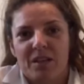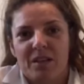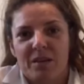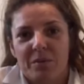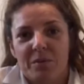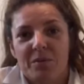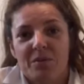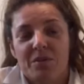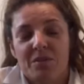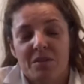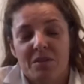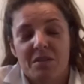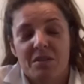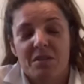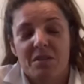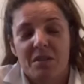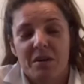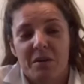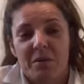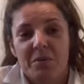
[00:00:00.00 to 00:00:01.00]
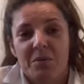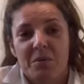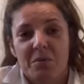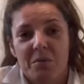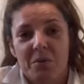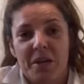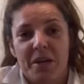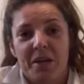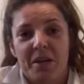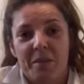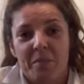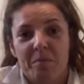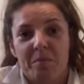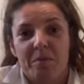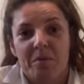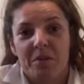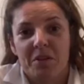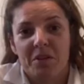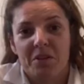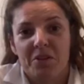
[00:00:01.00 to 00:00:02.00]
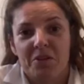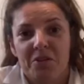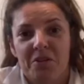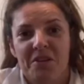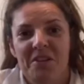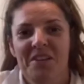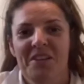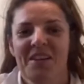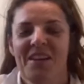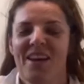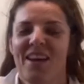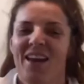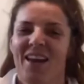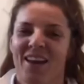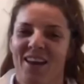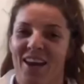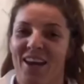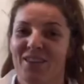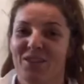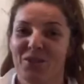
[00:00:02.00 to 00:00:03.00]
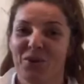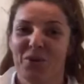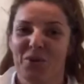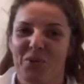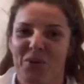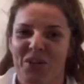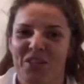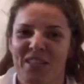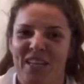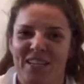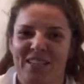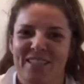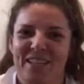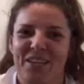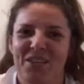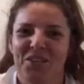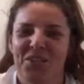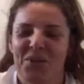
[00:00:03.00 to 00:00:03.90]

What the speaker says: That was a wake up, and I had to go to work that day.